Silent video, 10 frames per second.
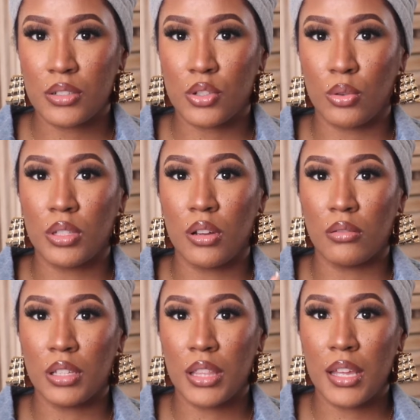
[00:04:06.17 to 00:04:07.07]
So the
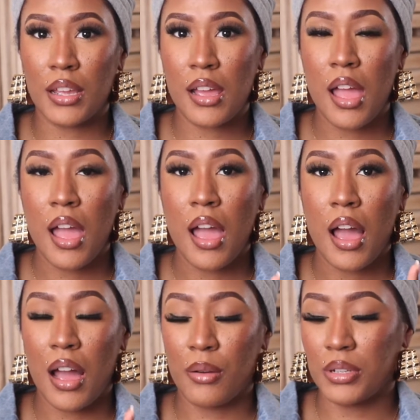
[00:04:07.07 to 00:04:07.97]
only thing
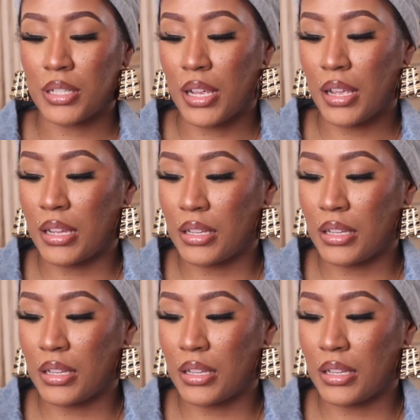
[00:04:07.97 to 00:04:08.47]
I would say